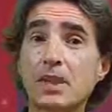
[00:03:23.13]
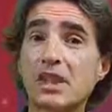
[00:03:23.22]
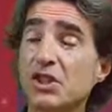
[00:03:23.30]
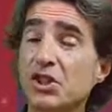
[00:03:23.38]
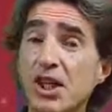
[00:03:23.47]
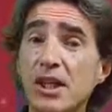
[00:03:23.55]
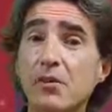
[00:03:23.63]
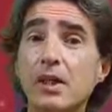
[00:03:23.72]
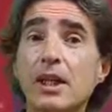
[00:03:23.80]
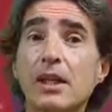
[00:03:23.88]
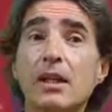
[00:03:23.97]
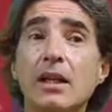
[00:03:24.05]

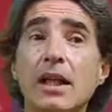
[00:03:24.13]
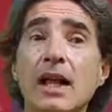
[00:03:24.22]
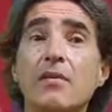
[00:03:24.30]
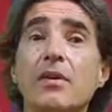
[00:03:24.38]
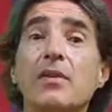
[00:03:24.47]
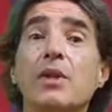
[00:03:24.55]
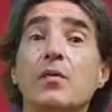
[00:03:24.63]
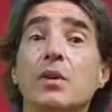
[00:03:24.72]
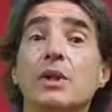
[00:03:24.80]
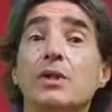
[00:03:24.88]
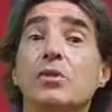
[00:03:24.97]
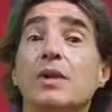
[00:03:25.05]
sharing everything we
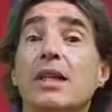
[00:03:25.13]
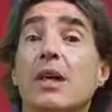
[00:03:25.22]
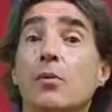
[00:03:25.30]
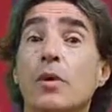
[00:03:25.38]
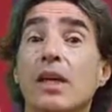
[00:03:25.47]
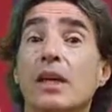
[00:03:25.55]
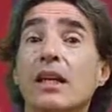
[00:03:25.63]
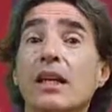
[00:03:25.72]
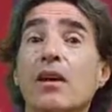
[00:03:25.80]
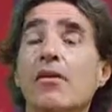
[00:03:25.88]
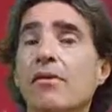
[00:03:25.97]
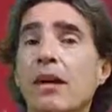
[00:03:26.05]
do in our work, in
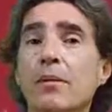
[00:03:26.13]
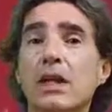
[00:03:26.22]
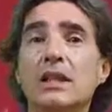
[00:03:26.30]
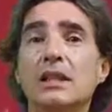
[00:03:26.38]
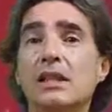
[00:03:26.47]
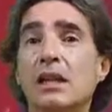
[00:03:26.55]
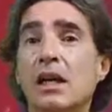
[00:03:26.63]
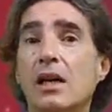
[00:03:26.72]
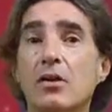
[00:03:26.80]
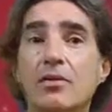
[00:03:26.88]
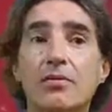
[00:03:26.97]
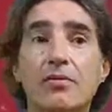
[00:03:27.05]
our families, in
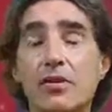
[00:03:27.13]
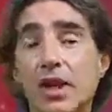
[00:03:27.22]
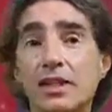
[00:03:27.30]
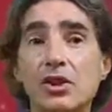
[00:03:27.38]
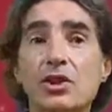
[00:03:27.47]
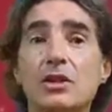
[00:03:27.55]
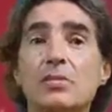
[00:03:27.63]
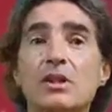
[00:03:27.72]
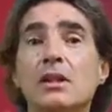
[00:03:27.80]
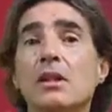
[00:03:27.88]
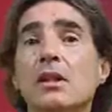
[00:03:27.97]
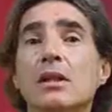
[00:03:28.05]
our
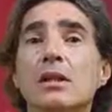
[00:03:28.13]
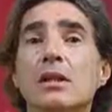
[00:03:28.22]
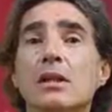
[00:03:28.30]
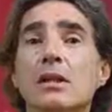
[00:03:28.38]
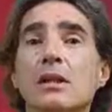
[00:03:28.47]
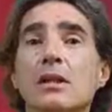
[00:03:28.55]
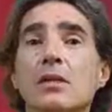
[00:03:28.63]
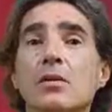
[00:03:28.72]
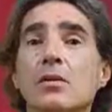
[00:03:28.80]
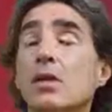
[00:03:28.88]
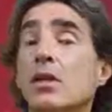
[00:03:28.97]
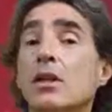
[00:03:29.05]
friendships
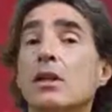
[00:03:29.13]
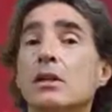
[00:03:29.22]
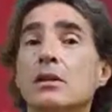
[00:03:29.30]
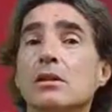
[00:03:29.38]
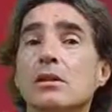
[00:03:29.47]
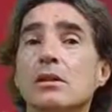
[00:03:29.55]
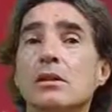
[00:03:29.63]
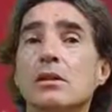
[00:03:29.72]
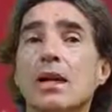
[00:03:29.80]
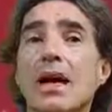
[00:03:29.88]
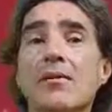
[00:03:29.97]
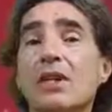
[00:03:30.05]
with God,
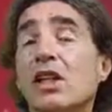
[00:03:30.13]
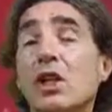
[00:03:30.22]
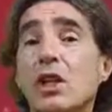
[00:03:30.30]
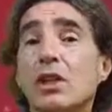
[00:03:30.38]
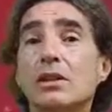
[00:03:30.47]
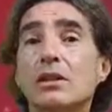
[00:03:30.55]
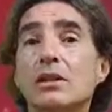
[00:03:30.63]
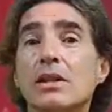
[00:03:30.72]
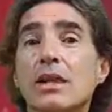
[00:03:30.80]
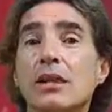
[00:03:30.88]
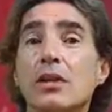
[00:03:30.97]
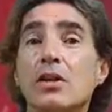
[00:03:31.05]
having God
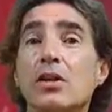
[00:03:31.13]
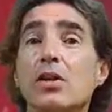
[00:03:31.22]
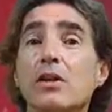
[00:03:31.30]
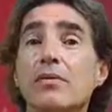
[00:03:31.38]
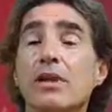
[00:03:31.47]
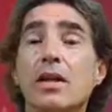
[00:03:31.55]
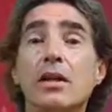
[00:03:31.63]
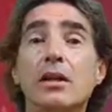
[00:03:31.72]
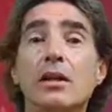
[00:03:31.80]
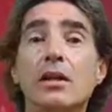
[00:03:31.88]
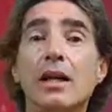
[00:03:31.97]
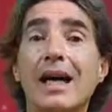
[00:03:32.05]
in all of our
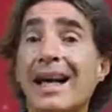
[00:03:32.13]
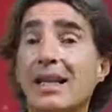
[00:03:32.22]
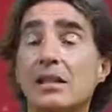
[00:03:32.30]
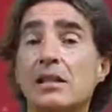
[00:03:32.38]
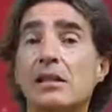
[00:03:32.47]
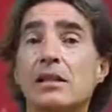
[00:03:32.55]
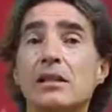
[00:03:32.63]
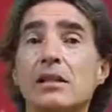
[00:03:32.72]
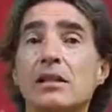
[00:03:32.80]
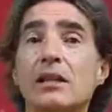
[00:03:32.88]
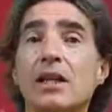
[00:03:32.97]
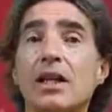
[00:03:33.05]
acts,
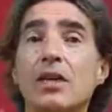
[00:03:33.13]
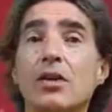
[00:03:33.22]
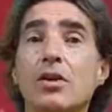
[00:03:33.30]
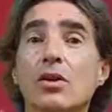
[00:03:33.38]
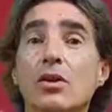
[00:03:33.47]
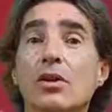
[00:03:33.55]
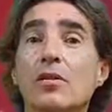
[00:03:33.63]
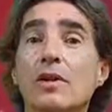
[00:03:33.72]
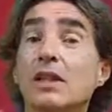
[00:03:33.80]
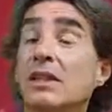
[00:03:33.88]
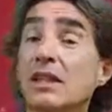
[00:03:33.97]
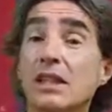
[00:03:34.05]
in all of
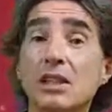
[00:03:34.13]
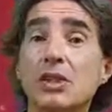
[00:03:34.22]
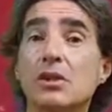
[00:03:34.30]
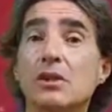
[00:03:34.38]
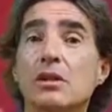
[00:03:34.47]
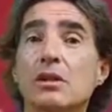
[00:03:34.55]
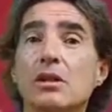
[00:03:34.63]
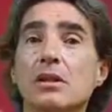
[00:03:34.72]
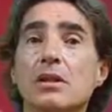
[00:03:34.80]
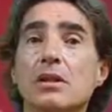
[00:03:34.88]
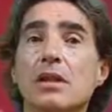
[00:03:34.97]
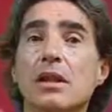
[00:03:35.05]
our
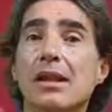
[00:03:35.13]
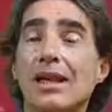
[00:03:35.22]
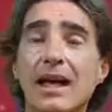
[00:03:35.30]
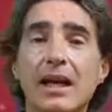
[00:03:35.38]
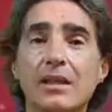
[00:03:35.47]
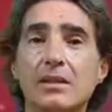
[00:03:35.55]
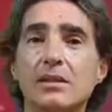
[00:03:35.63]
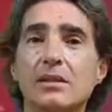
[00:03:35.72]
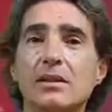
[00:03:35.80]
decisions. That